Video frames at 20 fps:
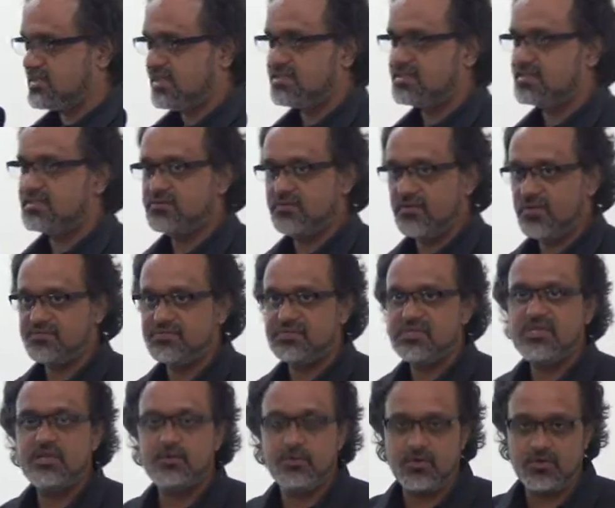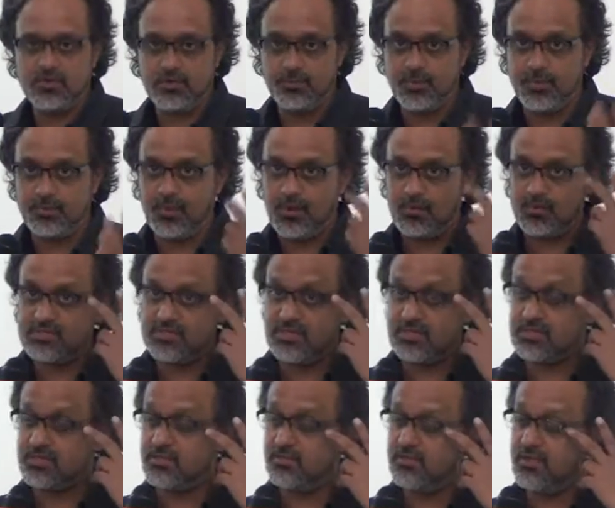the sectors. We have seen about the power
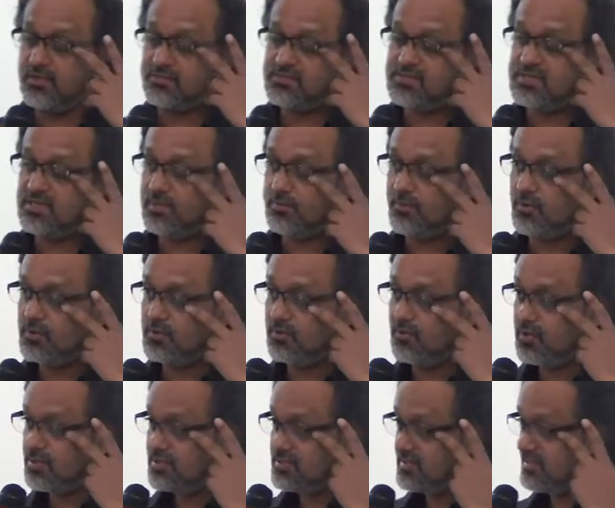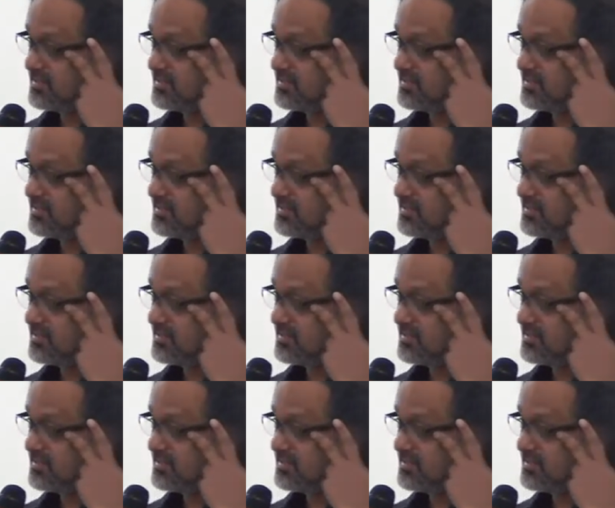sector, we have seen about the water